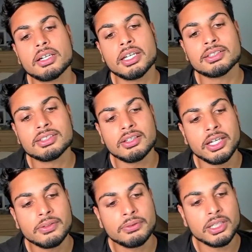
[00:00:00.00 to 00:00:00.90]

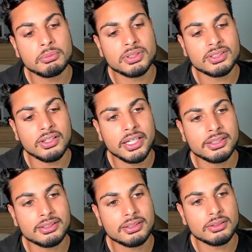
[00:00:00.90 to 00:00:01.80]
inside Framer
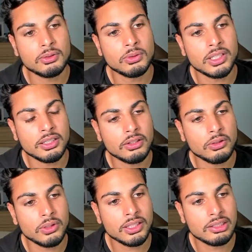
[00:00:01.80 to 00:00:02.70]
Sites you can go
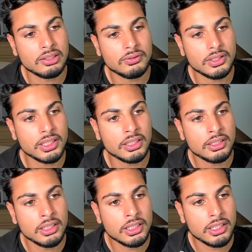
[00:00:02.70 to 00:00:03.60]
into the
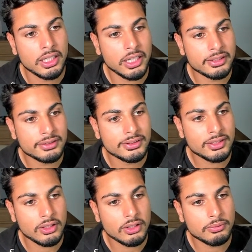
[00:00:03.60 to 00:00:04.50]

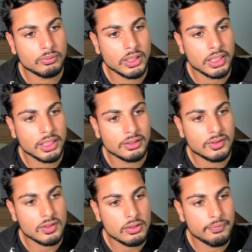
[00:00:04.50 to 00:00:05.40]
insert, and
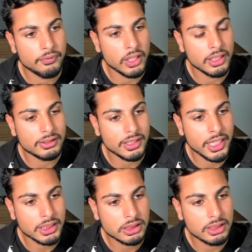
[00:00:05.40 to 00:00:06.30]
there's
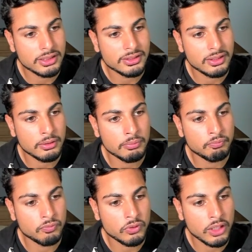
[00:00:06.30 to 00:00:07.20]
actually some